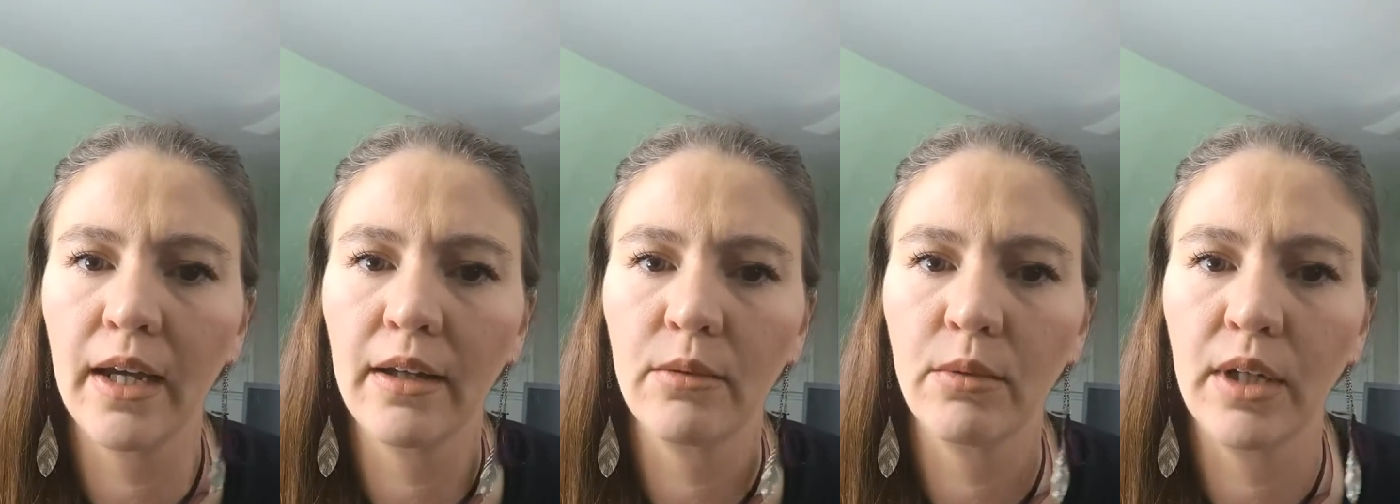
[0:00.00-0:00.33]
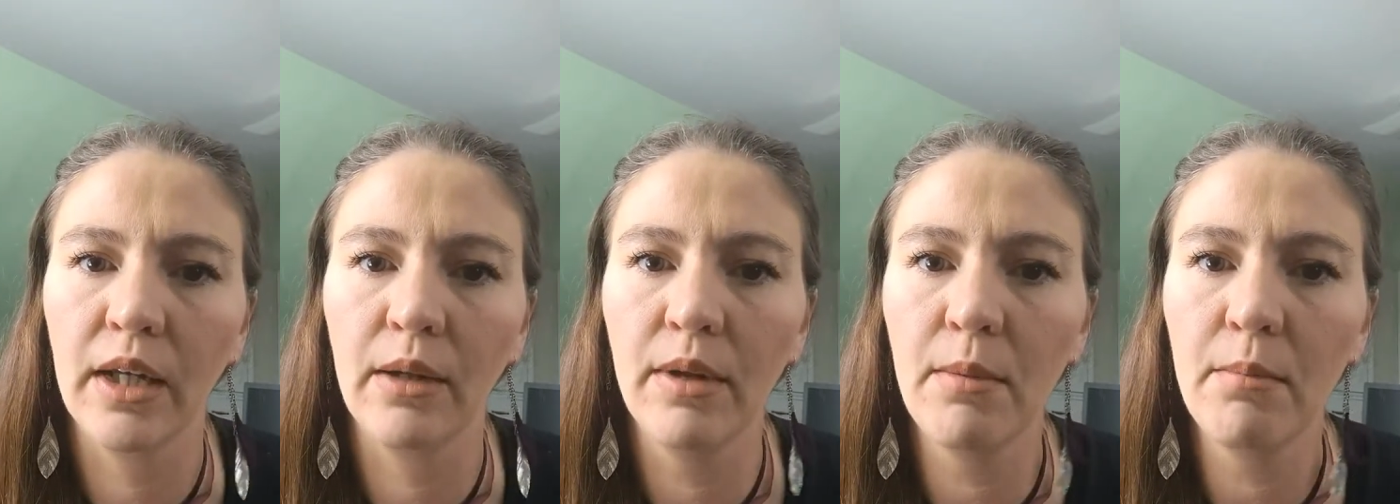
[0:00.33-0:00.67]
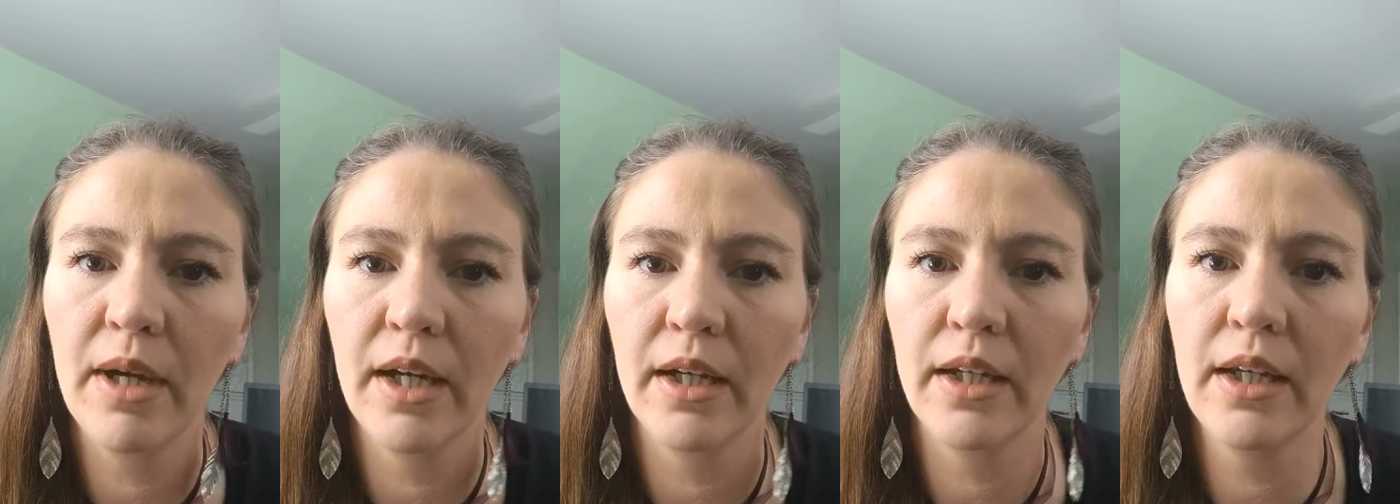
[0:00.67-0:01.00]
And when I went
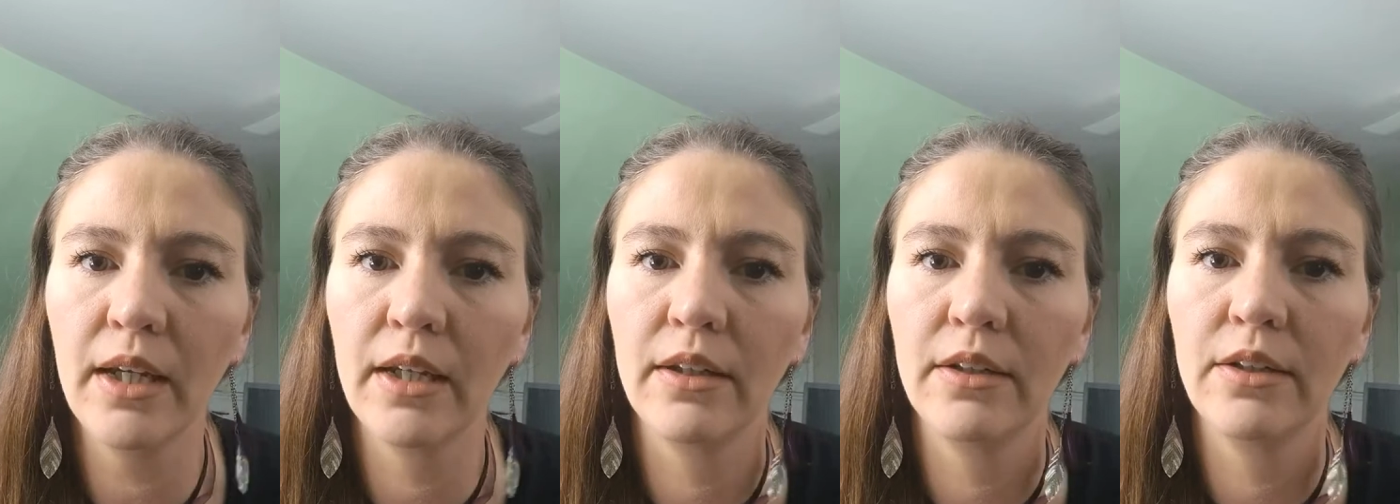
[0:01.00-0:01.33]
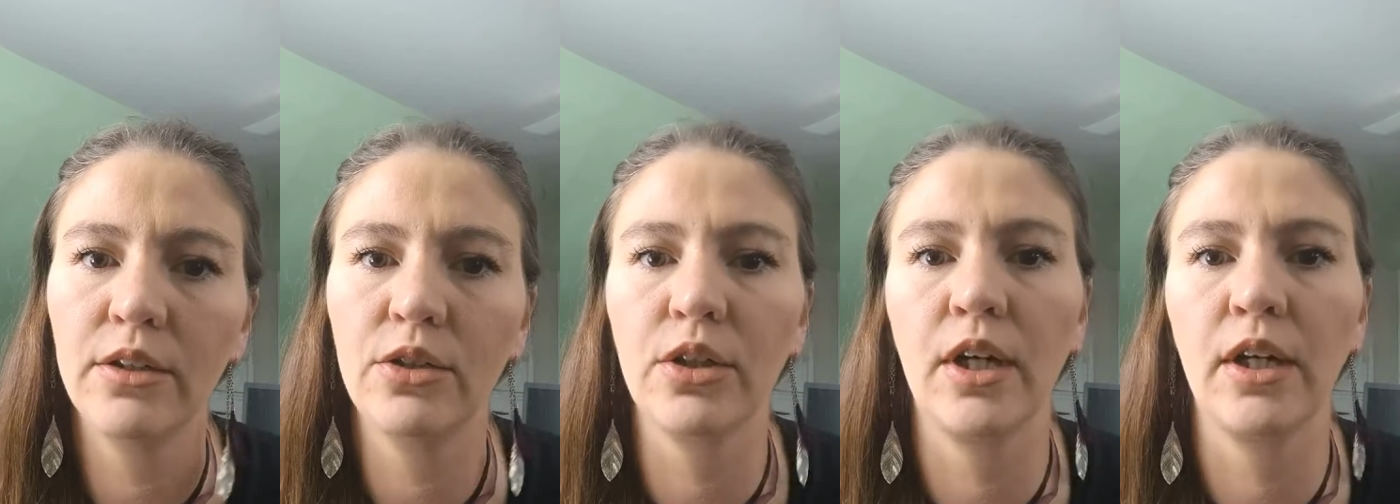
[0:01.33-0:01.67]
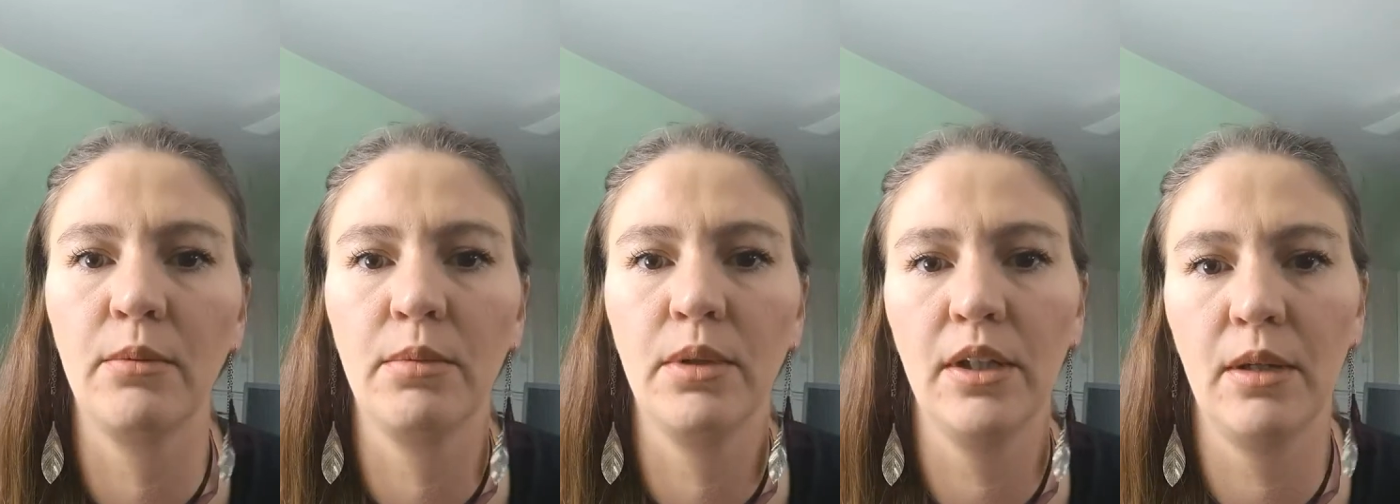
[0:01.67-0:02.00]
back in to try
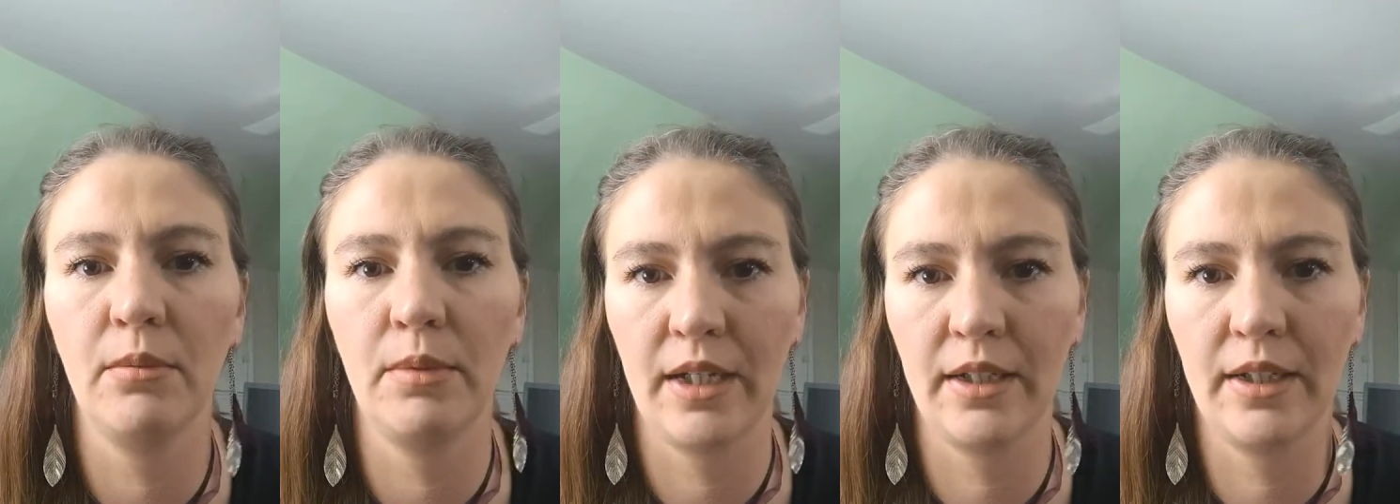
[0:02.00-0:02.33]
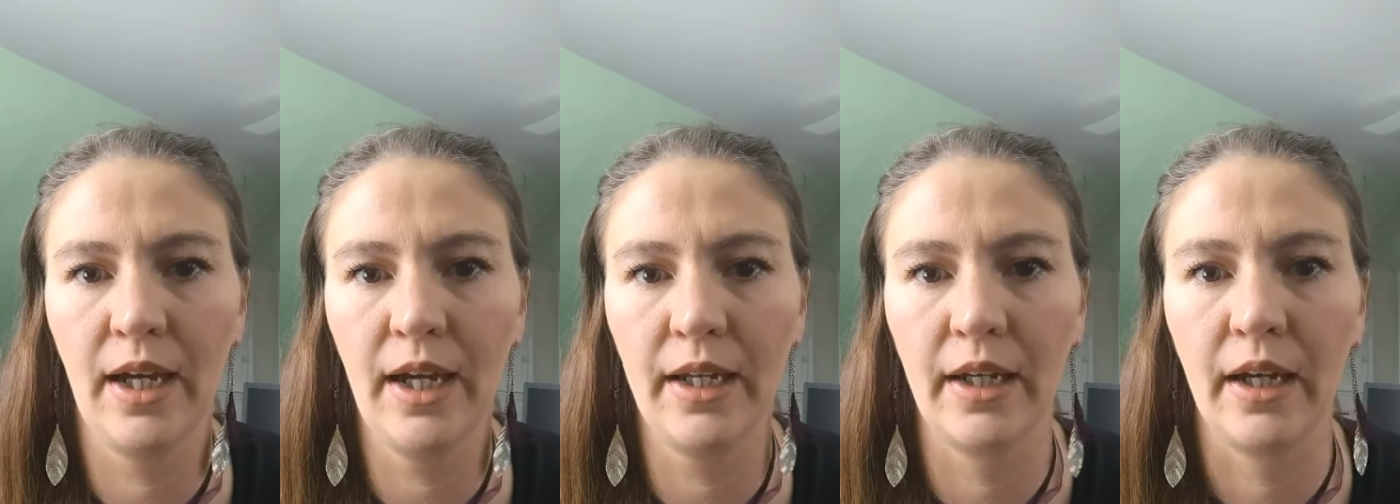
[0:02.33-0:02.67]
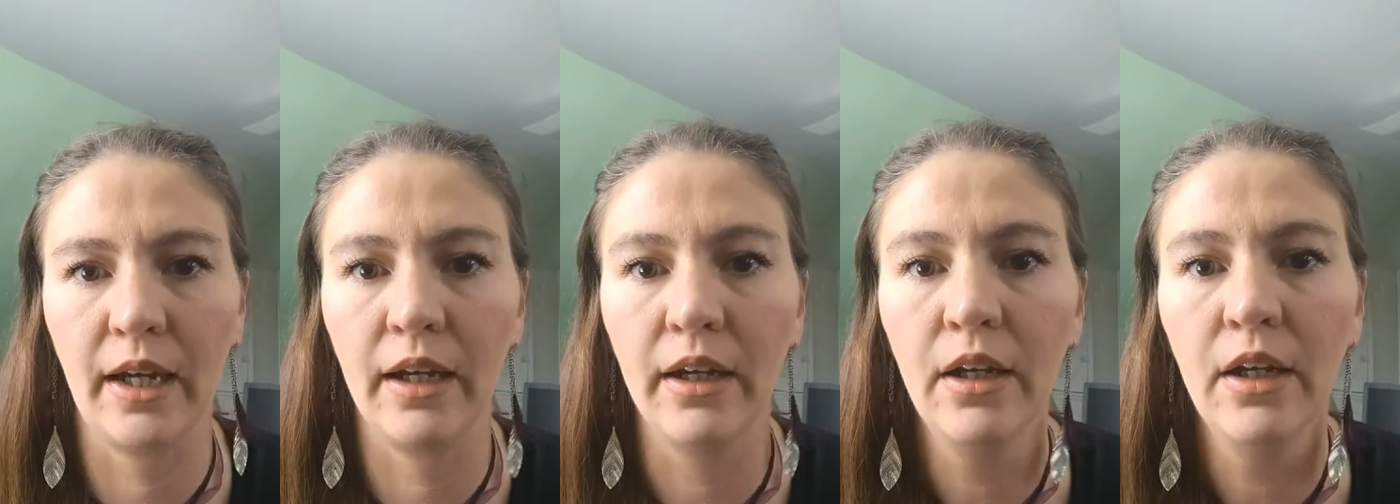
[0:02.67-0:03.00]
and pull up that
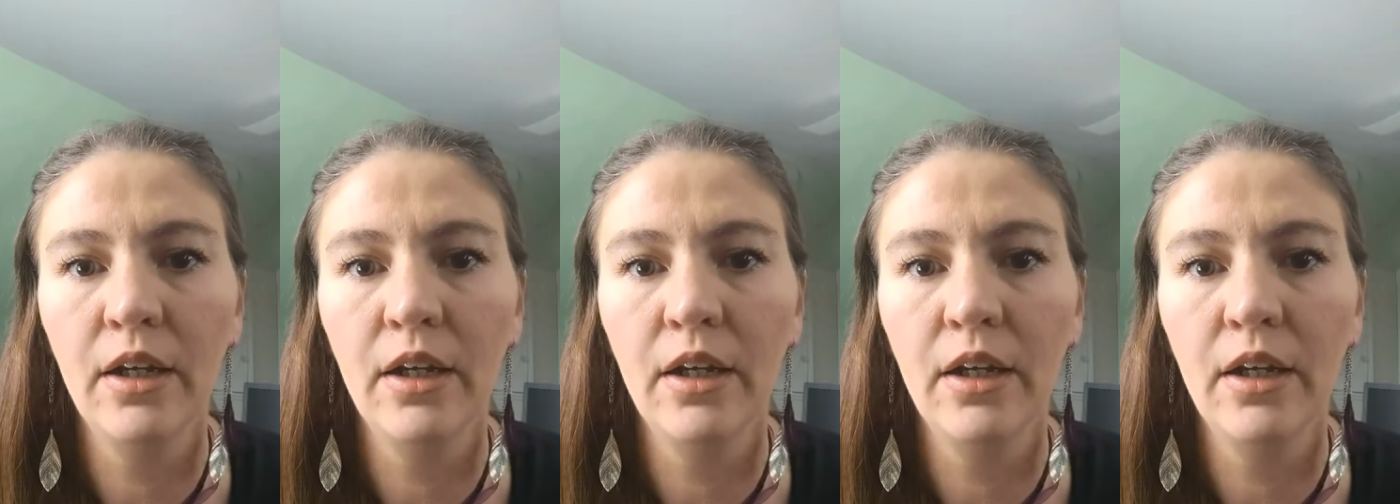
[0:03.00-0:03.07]
data